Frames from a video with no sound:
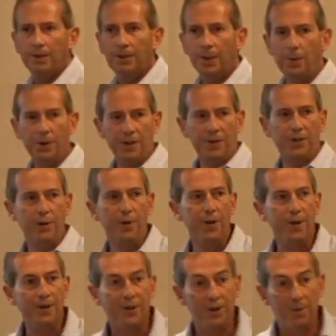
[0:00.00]
So what you're
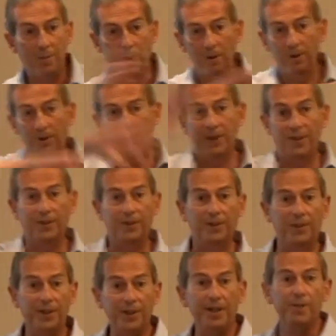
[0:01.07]
doing is you're plotting and
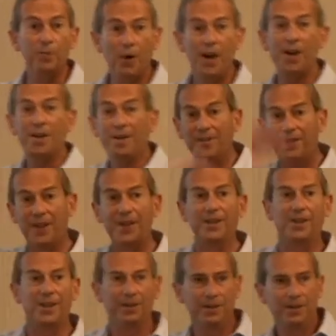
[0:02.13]
seeing where you
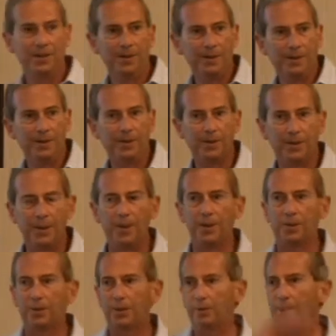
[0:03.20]
think
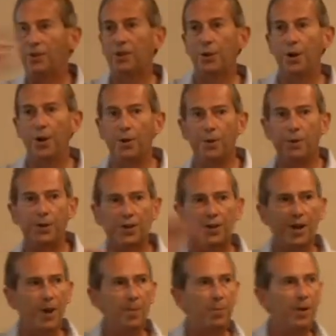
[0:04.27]
the return or the
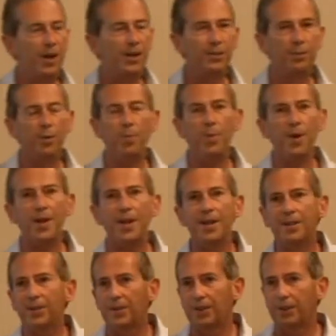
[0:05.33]
share price will be
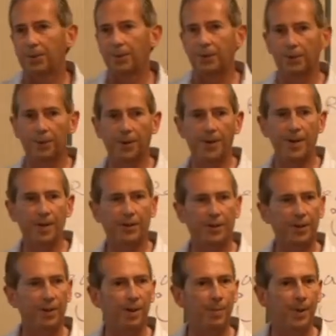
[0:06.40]
in 6 months or a year's
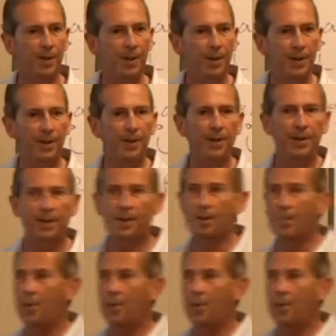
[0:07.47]
time, and